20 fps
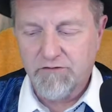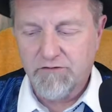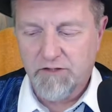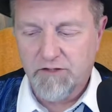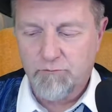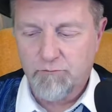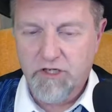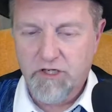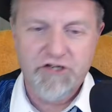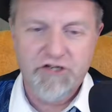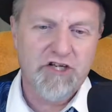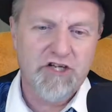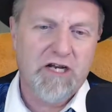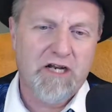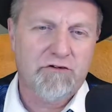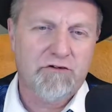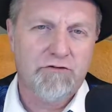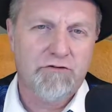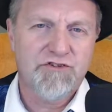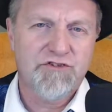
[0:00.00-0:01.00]
British
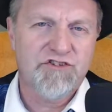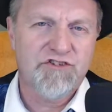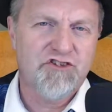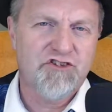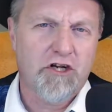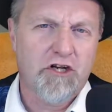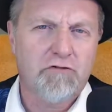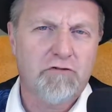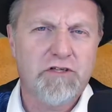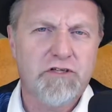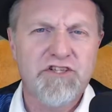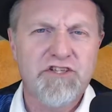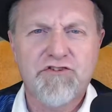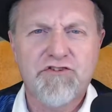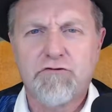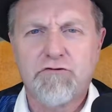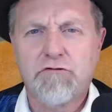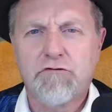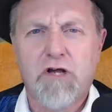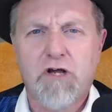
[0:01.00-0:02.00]
actors generally
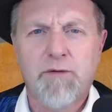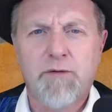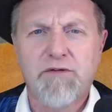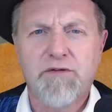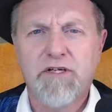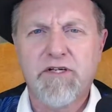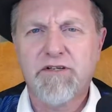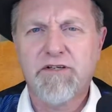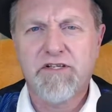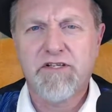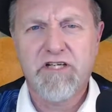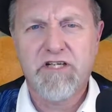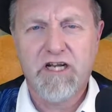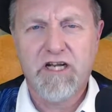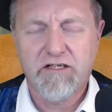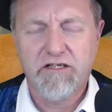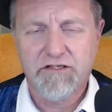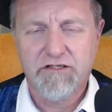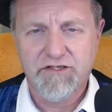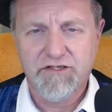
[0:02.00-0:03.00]
screw up the
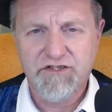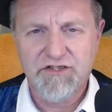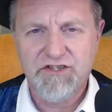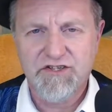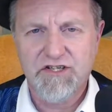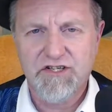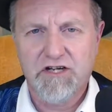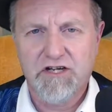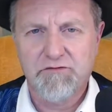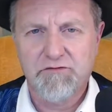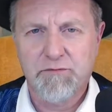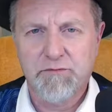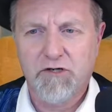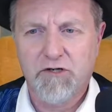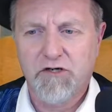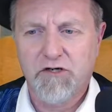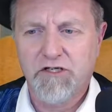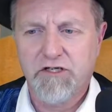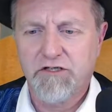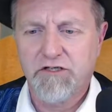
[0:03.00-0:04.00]
cadence of
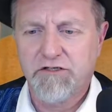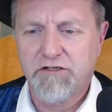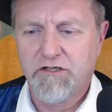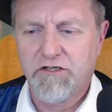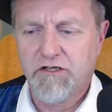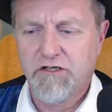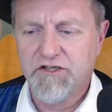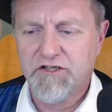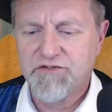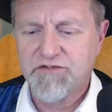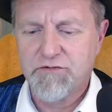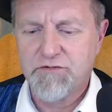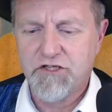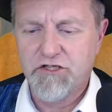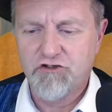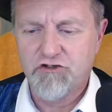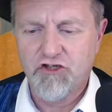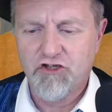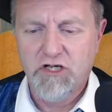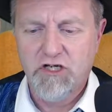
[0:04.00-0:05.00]
American
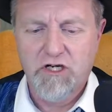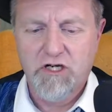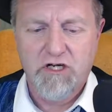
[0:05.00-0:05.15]
speech.